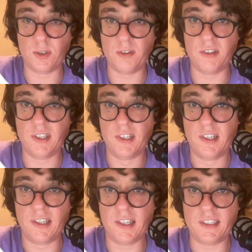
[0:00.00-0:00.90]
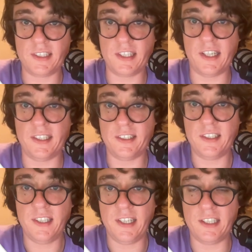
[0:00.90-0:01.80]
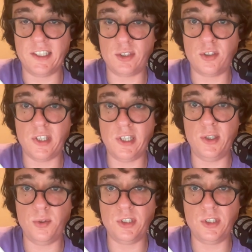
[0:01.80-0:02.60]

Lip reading: This means delete the user and everything